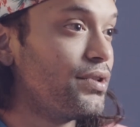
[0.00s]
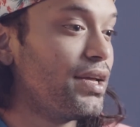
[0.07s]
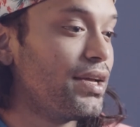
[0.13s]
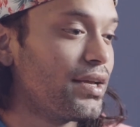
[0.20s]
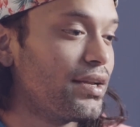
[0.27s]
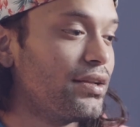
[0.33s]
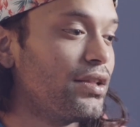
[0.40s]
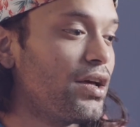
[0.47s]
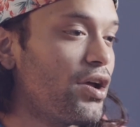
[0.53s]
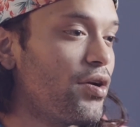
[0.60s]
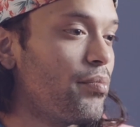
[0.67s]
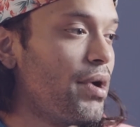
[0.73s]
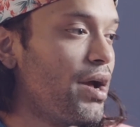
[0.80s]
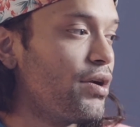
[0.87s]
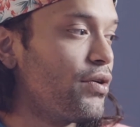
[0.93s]
Like a lot of
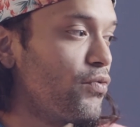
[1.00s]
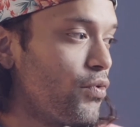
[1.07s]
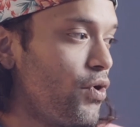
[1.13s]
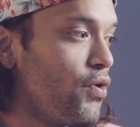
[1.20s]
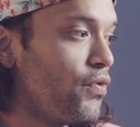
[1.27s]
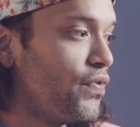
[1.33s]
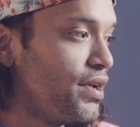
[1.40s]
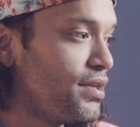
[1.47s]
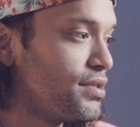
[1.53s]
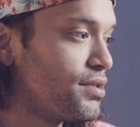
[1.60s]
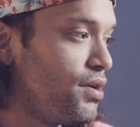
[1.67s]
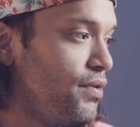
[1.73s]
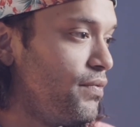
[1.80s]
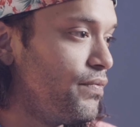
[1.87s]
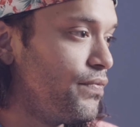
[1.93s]
my growth has
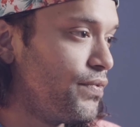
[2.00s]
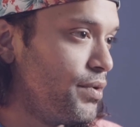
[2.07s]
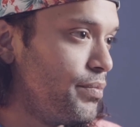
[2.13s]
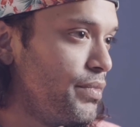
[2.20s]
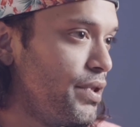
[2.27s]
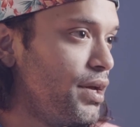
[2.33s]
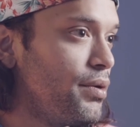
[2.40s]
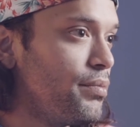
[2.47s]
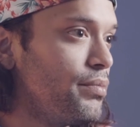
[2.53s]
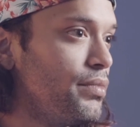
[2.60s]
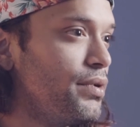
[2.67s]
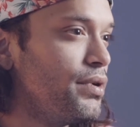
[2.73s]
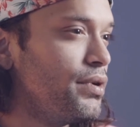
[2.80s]
come from them,